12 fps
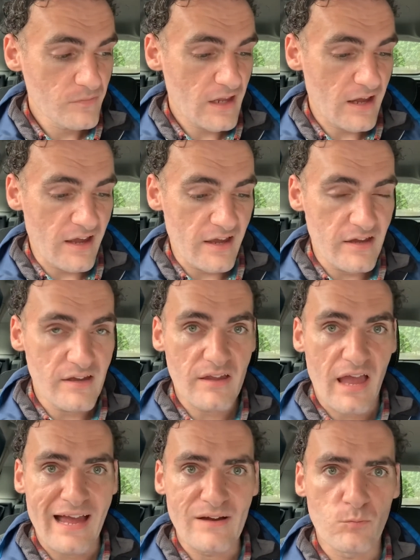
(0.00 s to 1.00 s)

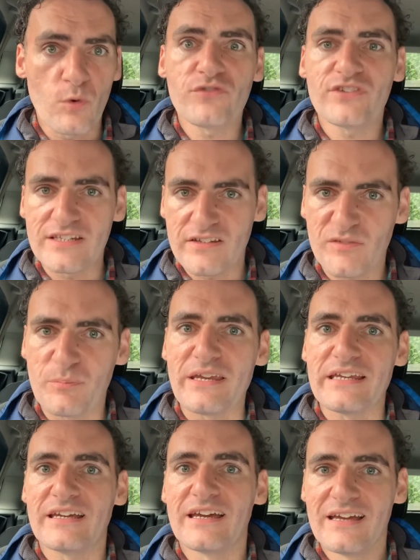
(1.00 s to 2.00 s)
at wanting to
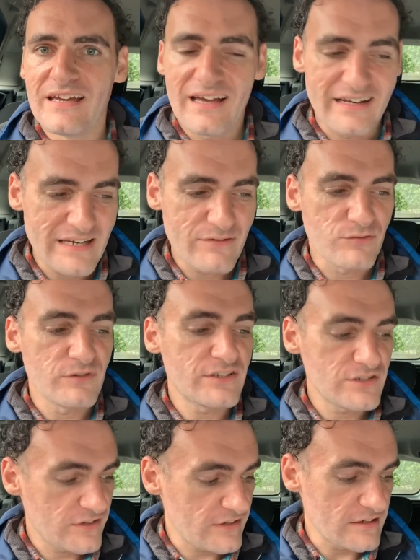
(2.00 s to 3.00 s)
speak. And even
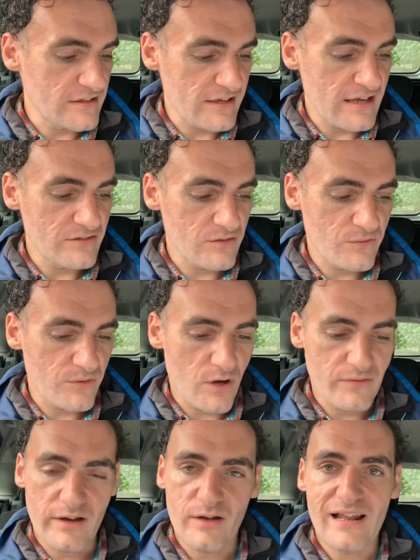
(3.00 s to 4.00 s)
Richard said at the end of
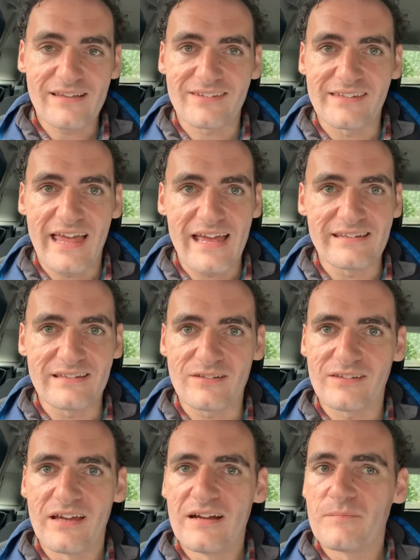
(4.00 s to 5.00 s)
our lesson then,
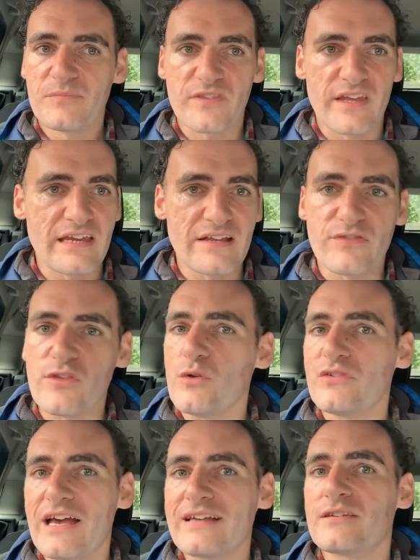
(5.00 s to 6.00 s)
is the
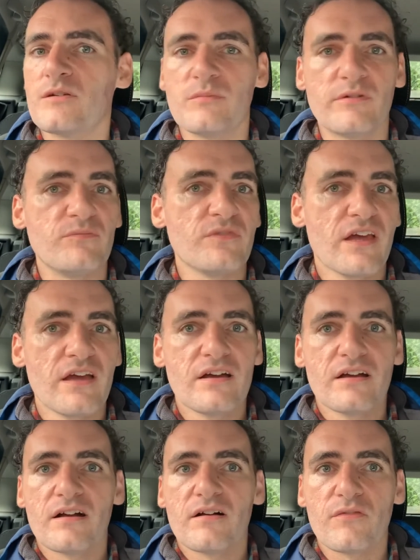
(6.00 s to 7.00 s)
enthusiasm and
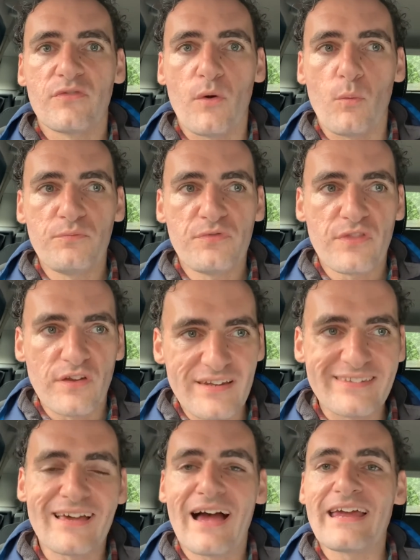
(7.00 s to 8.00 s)
the
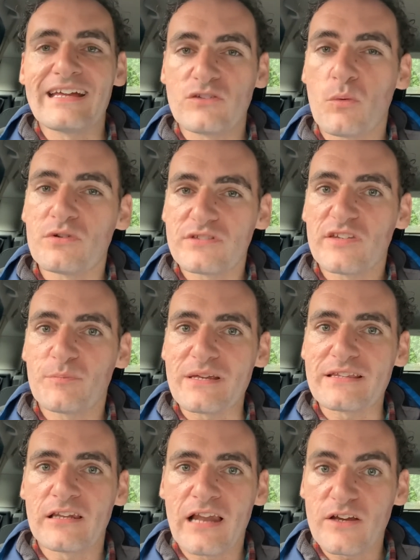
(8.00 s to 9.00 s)
desire to want to
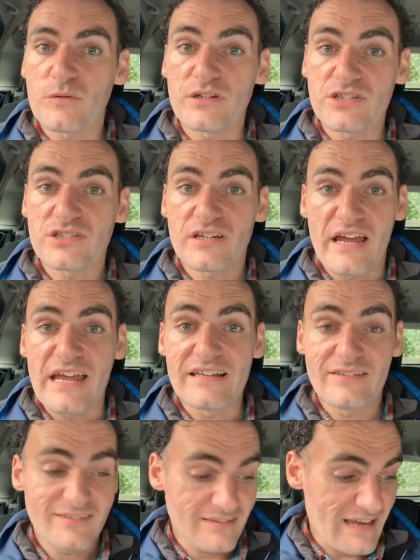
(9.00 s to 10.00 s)
speak the language
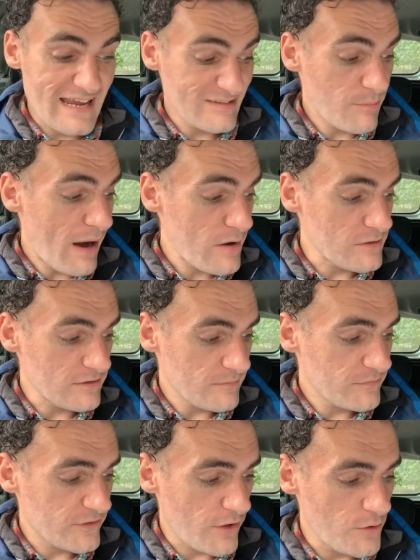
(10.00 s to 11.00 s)
is apparent.
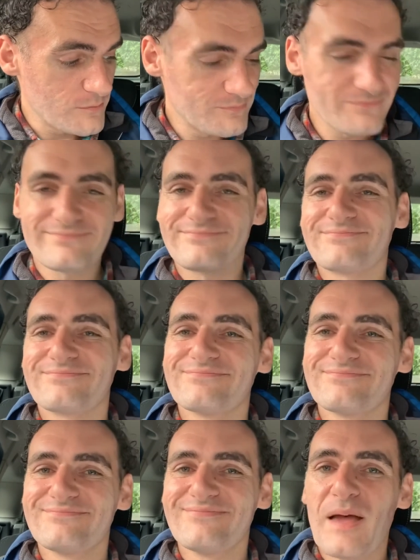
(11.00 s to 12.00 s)
So
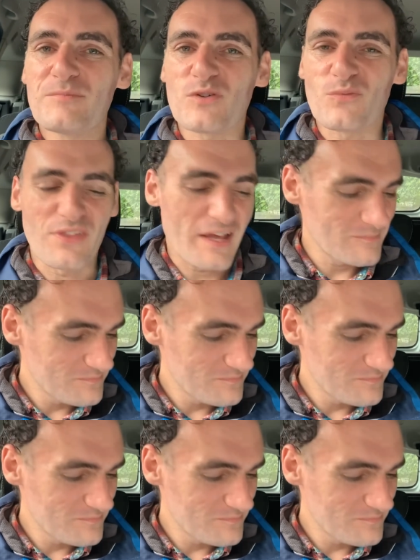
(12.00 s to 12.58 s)
I'm chuffed with that.